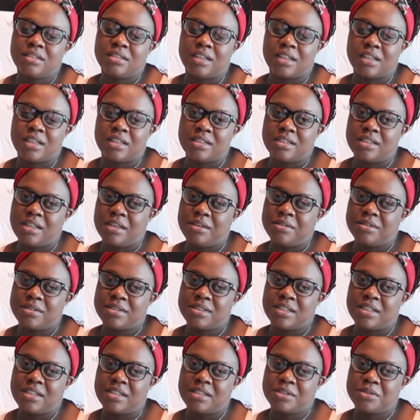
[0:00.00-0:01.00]
like David
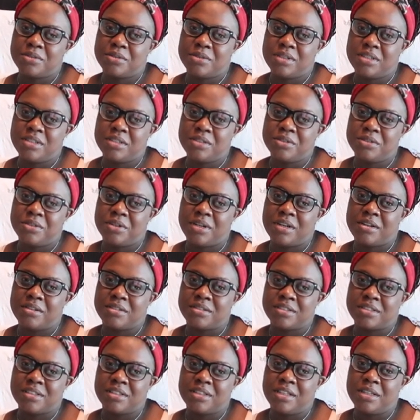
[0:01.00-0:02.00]
said, 22
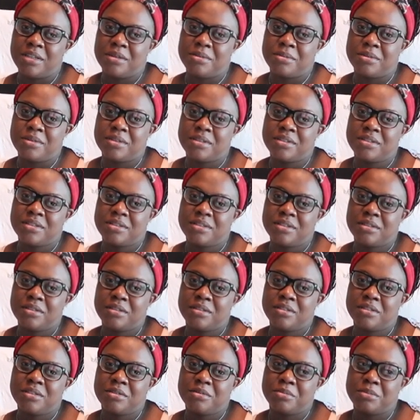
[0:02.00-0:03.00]
hours of labor,
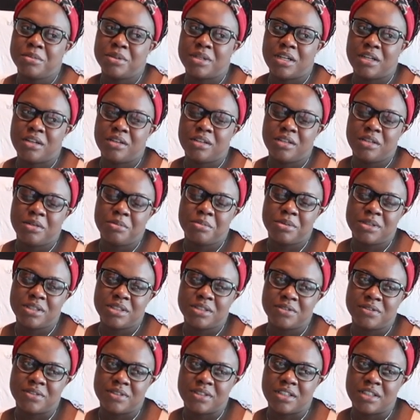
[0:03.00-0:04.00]
but I only
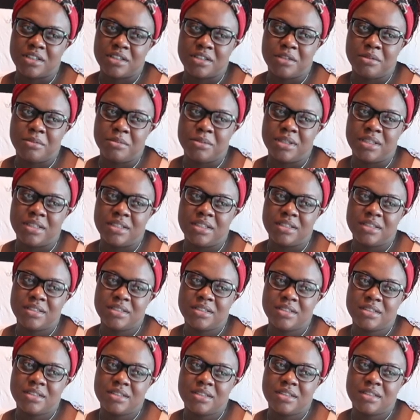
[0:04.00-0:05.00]
pushed for 30
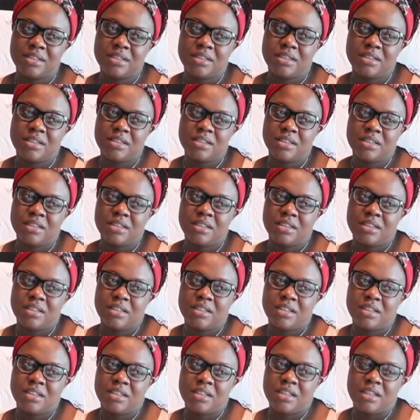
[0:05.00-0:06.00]
minutes,
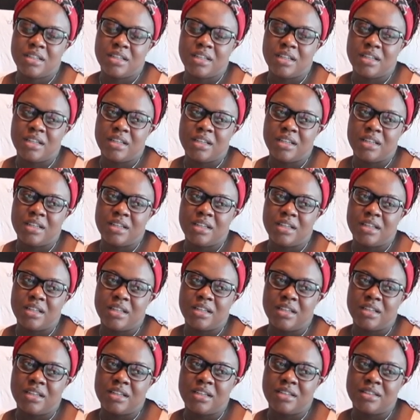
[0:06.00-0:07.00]

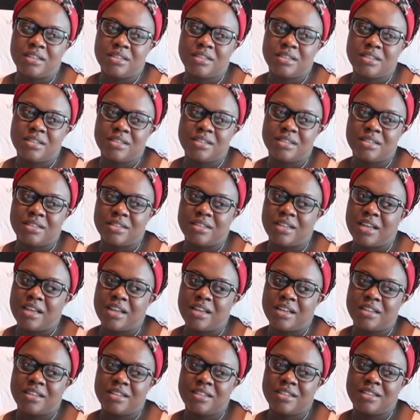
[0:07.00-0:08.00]
and
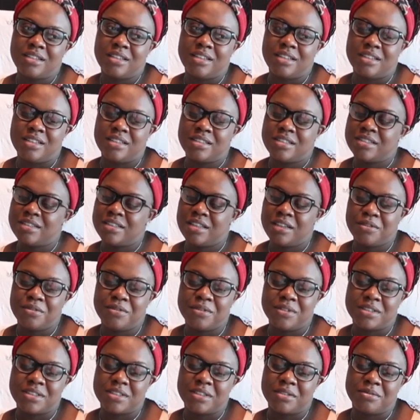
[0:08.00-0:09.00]
that in itself
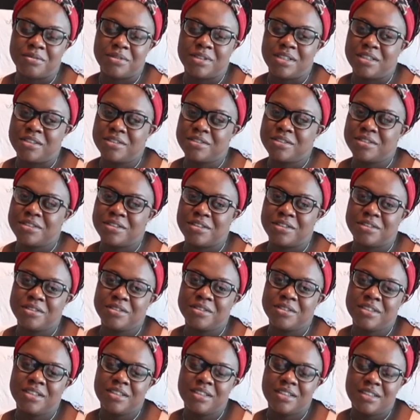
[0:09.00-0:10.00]
was something else. So
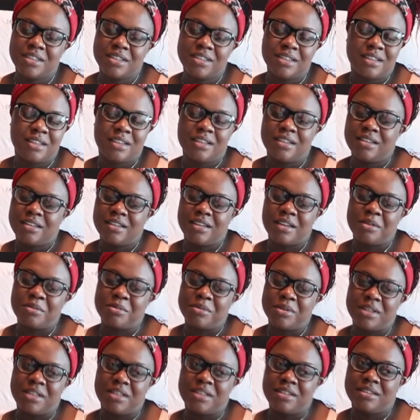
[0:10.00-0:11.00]
I
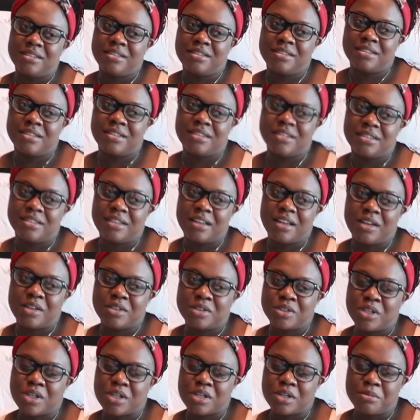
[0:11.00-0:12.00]
mean, I'll
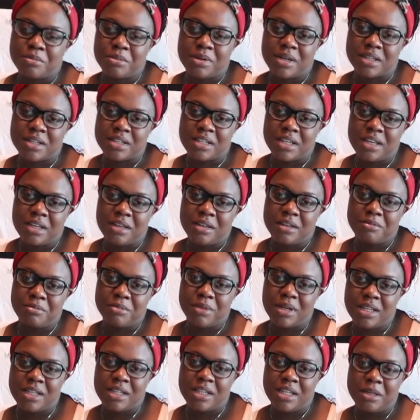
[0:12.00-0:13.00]
talk about that in
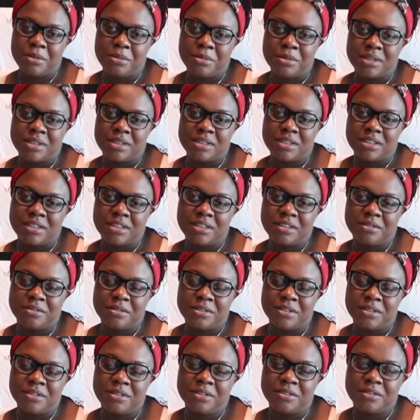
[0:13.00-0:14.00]
my labor and
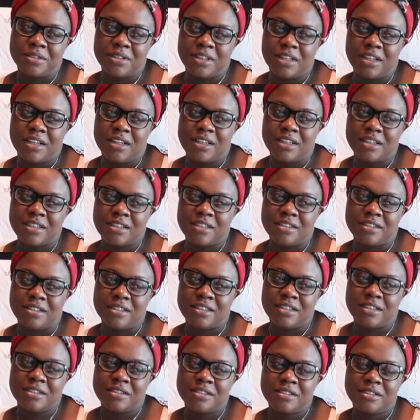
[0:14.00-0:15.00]
delivery vlog
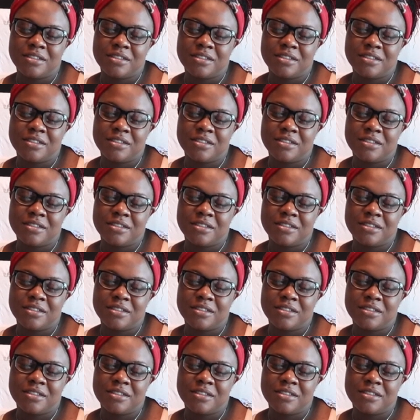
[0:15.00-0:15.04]
or